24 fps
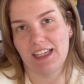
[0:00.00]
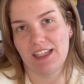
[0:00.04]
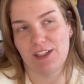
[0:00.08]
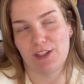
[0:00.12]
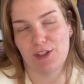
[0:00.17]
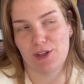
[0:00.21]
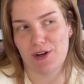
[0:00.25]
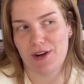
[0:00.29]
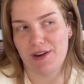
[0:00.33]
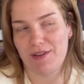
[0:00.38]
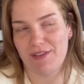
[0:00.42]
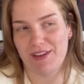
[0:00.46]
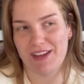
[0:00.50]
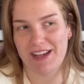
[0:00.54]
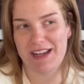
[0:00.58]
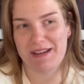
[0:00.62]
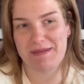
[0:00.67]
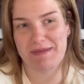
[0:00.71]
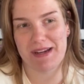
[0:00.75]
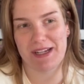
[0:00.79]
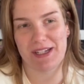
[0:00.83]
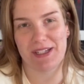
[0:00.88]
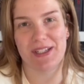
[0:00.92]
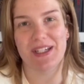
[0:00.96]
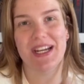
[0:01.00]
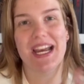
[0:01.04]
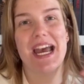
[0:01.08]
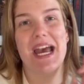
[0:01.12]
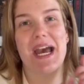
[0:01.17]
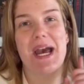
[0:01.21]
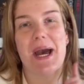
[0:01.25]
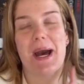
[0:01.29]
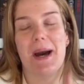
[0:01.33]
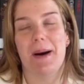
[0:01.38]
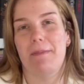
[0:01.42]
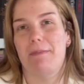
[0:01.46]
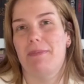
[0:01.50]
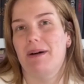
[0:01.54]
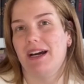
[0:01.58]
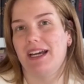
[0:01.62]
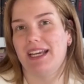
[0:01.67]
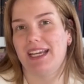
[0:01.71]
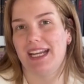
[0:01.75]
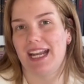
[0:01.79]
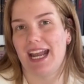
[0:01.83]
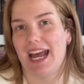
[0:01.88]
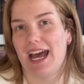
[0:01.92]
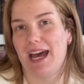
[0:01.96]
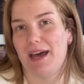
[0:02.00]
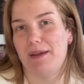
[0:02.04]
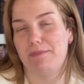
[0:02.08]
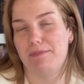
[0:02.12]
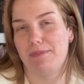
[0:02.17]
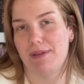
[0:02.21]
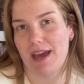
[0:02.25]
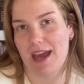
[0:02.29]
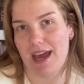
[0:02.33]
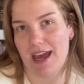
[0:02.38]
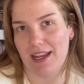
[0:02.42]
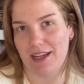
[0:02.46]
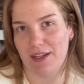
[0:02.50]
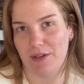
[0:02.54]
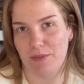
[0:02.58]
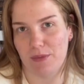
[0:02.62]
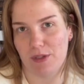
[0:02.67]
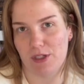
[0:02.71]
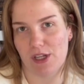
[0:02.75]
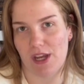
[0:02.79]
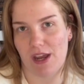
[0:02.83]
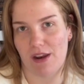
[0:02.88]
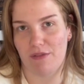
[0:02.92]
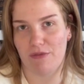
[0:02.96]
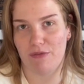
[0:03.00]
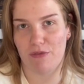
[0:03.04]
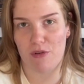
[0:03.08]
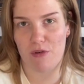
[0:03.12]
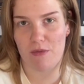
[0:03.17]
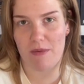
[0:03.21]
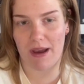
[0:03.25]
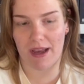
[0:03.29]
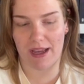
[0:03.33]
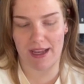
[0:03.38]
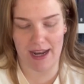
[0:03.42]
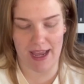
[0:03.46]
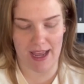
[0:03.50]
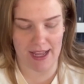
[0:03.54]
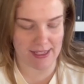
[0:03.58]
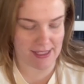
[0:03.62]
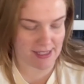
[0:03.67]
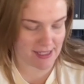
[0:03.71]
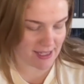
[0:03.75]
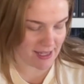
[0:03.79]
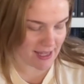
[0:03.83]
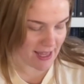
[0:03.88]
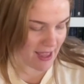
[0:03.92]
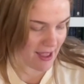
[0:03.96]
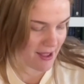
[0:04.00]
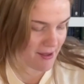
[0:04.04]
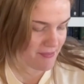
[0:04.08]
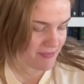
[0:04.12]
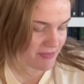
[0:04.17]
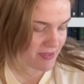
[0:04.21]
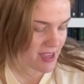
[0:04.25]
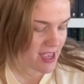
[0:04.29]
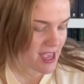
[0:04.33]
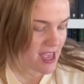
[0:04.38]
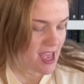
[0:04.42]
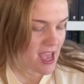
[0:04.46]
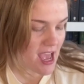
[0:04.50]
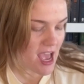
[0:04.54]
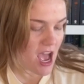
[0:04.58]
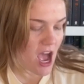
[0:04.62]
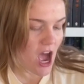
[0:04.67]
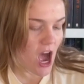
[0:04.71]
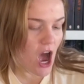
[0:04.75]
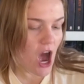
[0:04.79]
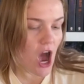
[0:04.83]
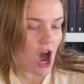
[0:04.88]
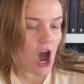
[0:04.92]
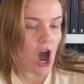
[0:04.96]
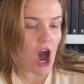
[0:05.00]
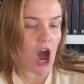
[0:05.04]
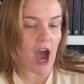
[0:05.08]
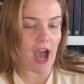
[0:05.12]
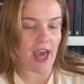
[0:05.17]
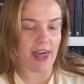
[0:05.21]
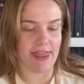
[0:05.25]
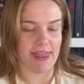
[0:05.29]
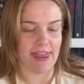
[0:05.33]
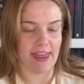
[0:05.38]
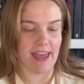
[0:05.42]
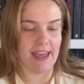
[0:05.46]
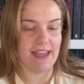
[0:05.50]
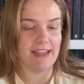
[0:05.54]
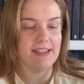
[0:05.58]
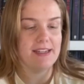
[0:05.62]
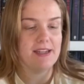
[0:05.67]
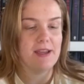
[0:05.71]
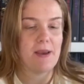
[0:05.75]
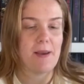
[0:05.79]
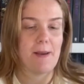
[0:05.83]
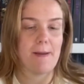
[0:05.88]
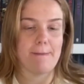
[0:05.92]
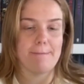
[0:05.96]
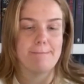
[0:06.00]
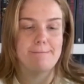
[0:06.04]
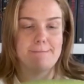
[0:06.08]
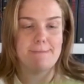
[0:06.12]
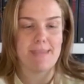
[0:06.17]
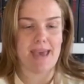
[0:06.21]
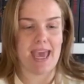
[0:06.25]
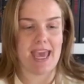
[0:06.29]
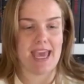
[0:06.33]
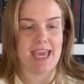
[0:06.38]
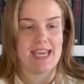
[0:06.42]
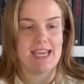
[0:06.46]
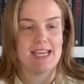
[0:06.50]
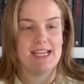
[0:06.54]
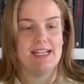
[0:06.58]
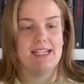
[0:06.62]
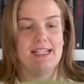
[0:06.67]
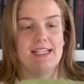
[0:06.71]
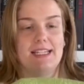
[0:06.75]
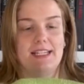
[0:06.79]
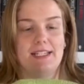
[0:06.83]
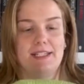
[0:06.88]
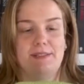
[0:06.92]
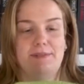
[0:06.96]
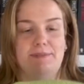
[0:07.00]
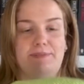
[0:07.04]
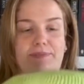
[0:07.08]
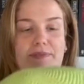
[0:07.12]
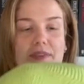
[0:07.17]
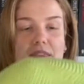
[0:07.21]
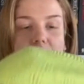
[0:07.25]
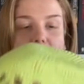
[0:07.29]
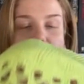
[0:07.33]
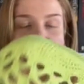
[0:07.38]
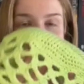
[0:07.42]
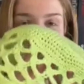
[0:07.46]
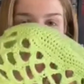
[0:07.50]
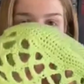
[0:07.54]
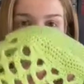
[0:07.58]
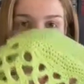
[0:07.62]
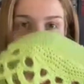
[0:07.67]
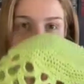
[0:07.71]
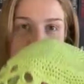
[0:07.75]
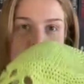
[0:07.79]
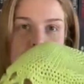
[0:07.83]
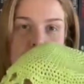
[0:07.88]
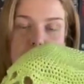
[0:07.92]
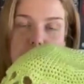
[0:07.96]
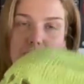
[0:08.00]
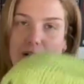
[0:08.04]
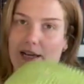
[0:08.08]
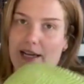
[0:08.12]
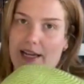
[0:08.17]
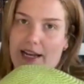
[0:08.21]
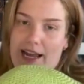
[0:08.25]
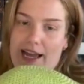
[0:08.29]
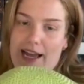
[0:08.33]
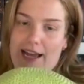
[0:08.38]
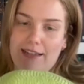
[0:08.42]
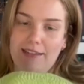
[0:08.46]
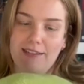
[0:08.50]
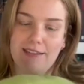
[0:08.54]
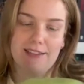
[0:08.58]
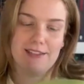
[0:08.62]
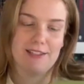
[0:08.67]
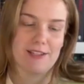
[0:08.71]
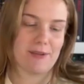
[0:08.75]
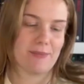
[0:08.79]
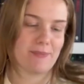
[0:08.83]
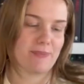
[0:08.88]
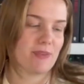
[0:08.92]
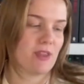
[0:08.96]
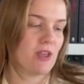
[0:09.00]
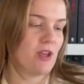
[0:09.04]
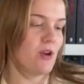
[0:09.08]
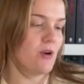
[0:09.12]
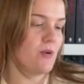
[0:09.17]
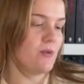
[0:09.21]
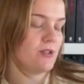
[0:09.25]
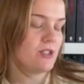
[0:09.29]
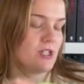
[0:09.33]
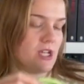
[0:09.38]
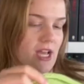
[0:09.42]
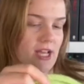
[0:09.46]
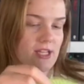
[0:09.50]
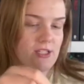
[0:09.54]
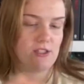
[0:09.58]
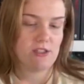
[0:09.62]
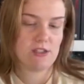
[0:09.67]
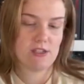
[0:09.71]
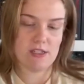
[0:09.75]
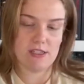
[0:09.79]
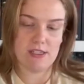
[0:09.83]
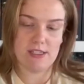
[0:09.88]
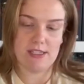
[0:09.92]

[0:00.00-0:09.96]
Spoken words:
Sorry if you can hear my dog. A bucket hat pattern, which had 4 bucket hats in there. I then made the bucket hat, which, as you can